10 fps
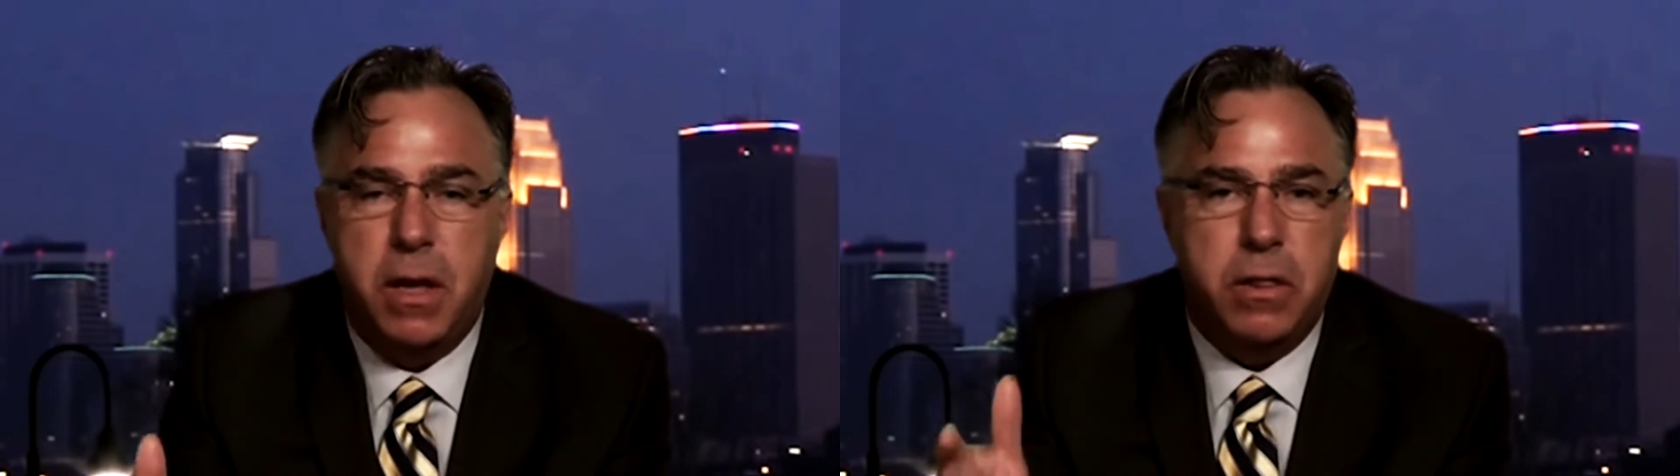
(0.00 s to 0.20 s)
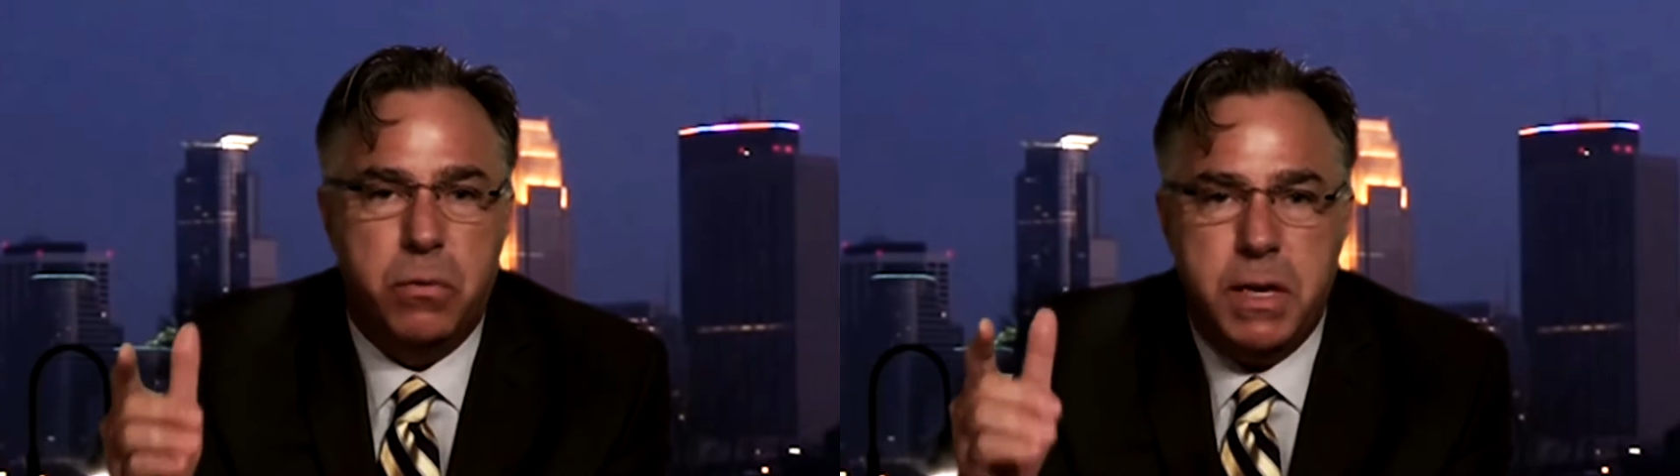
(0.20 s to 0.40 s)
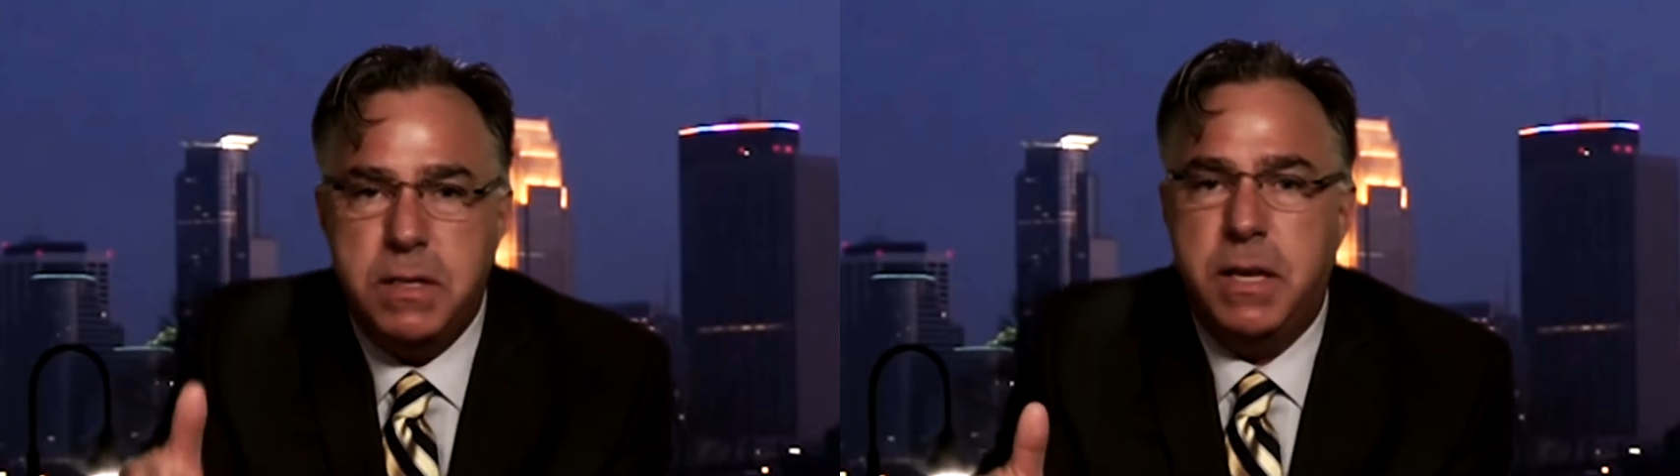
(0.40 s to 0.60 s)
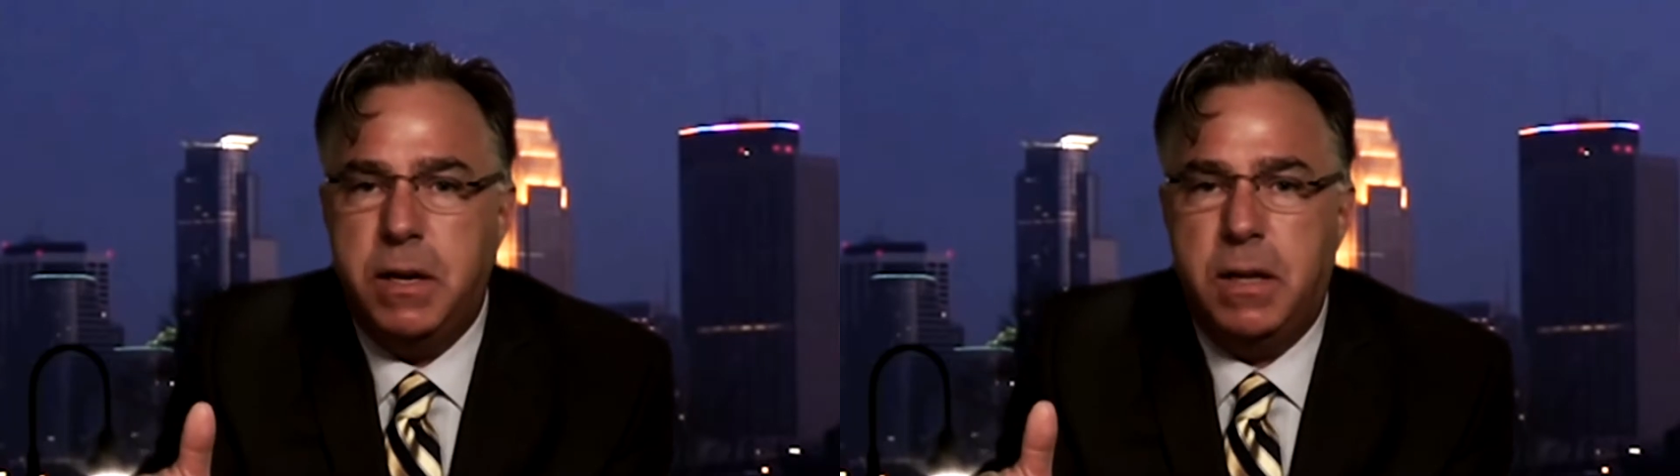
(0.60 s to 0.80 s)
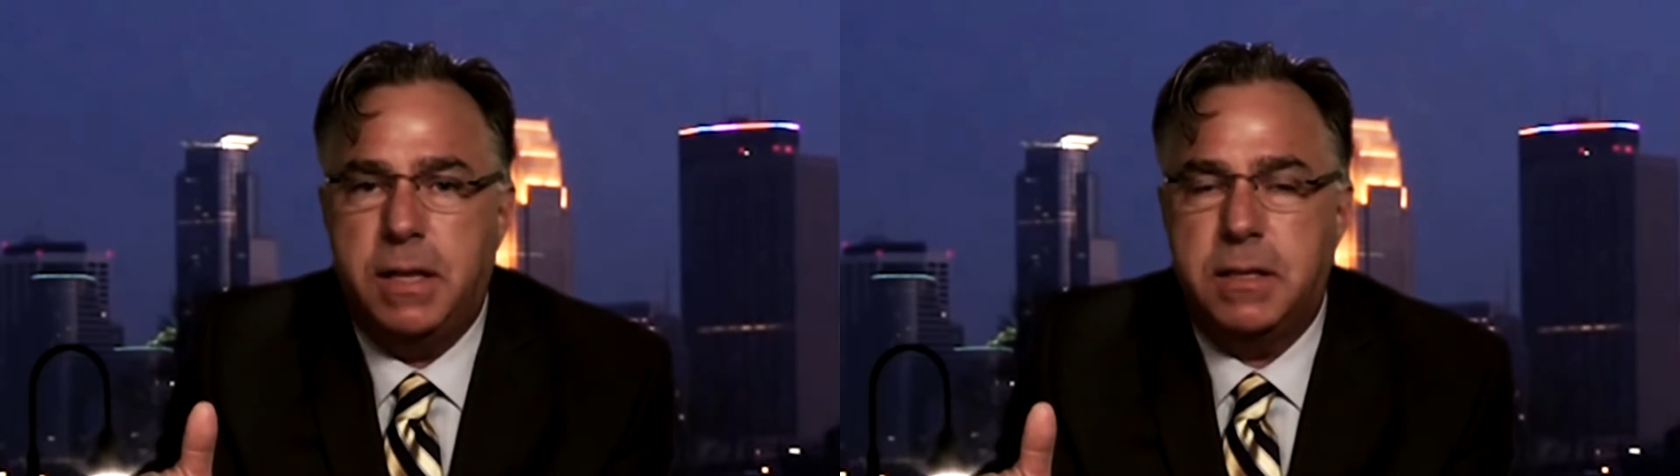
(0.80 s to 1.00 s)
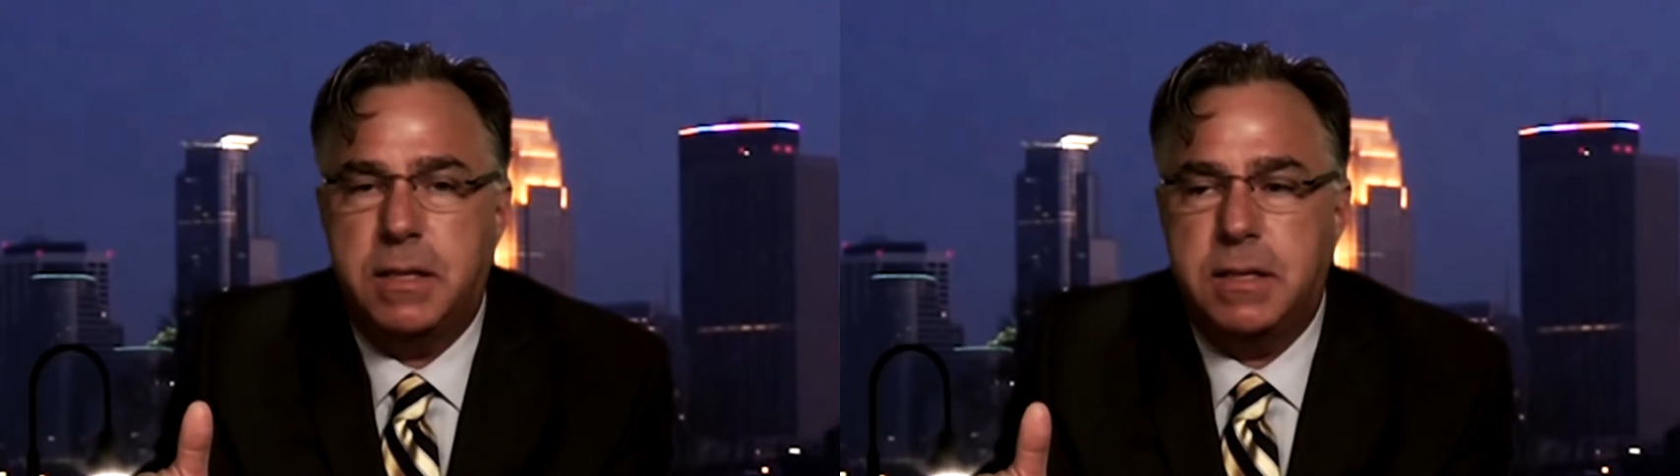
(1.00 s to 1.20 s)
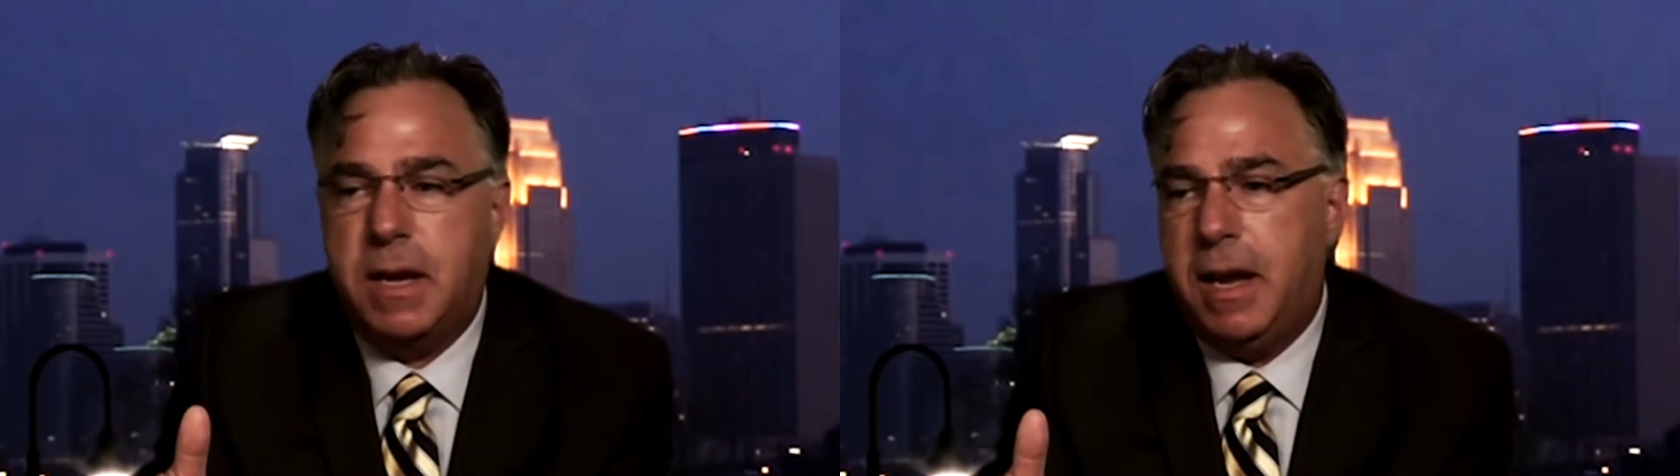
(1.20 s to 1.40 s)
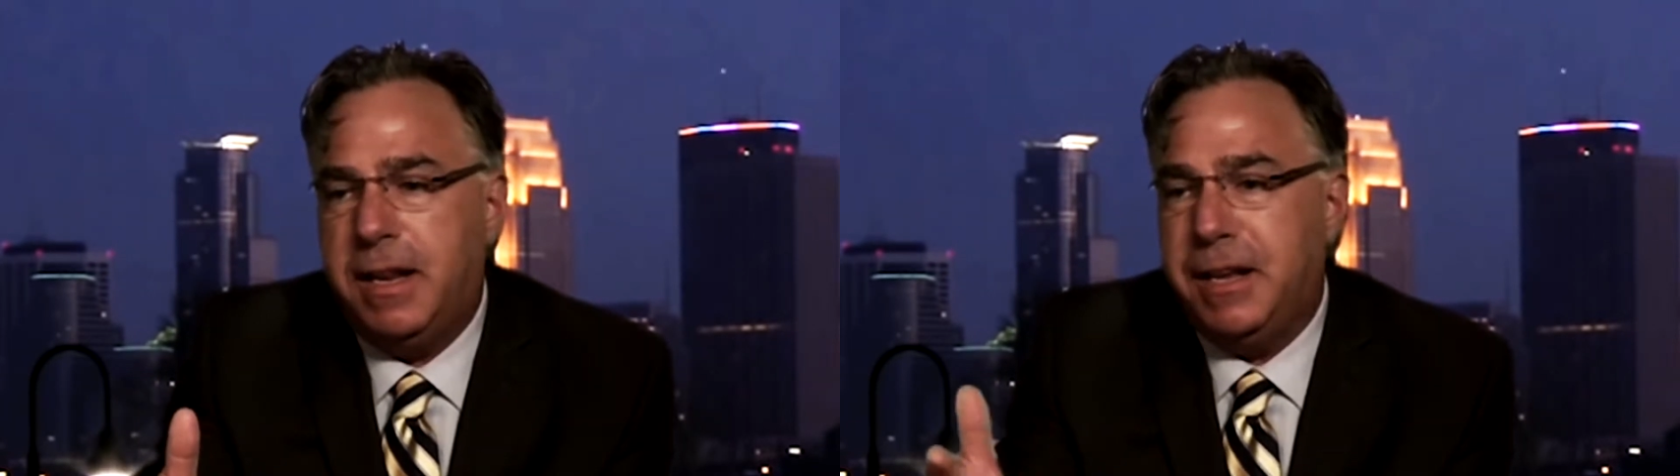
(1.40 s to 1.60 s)
The reason they don't like the
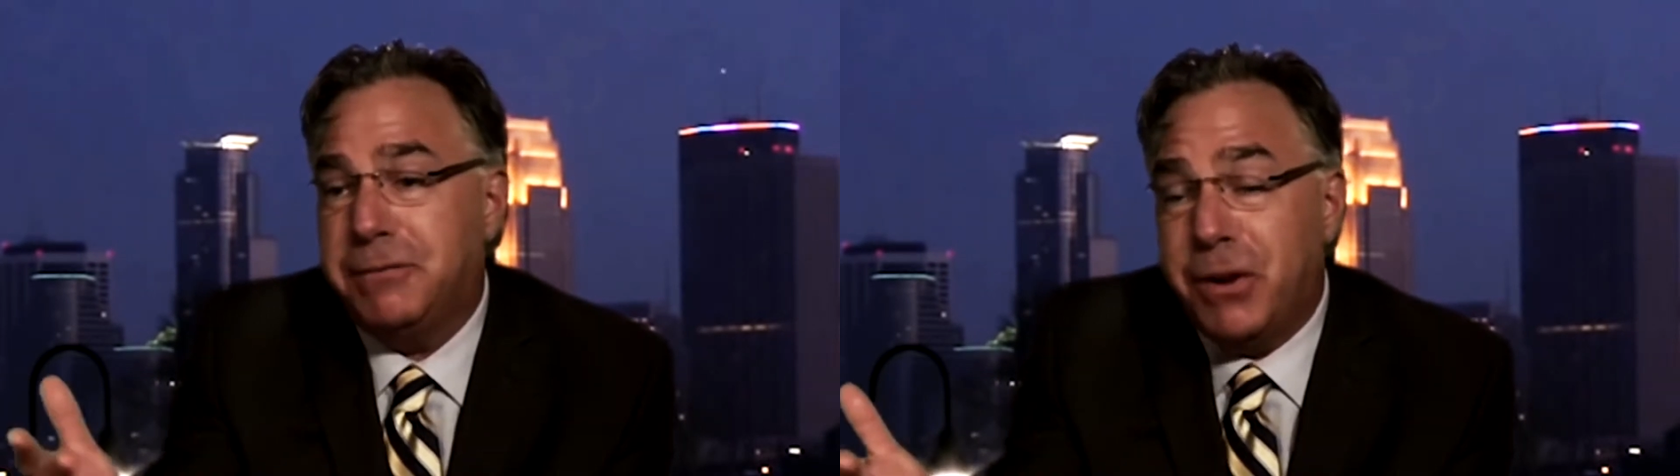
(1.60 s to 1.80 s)
Society has